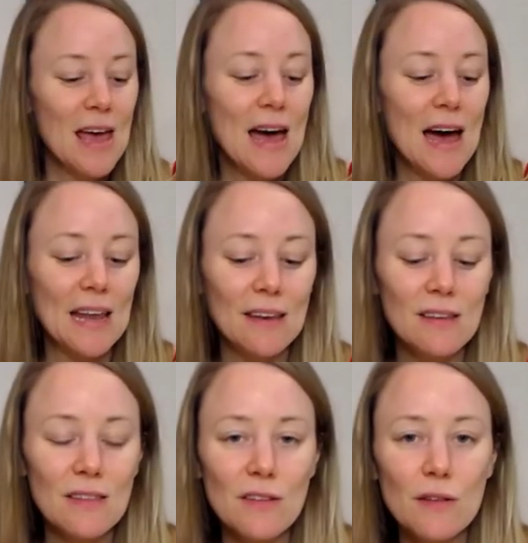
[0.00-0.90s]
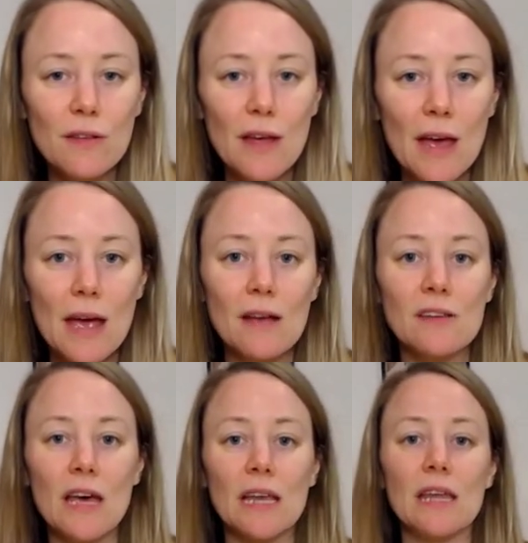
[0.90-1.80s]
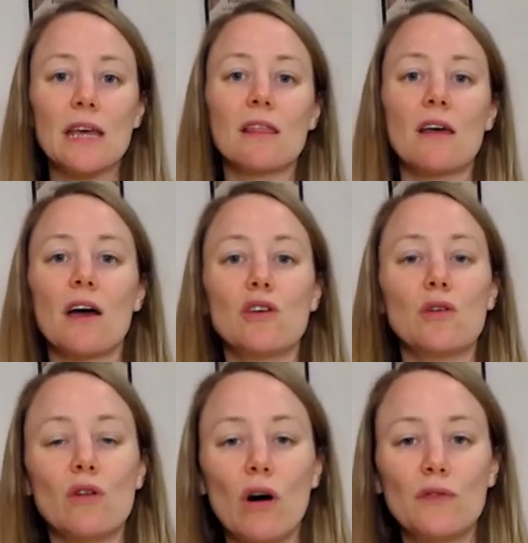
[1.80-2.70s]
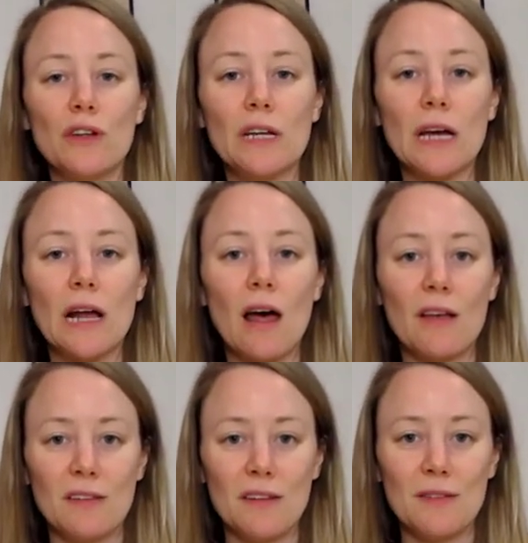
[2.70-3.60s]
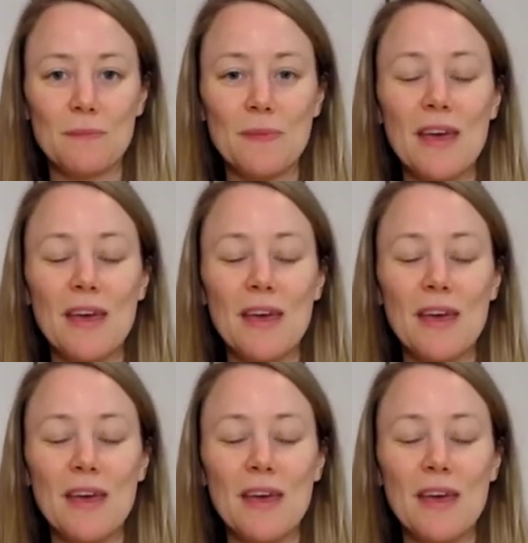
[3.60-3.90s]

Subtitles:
And this is a technique that I use often in classes.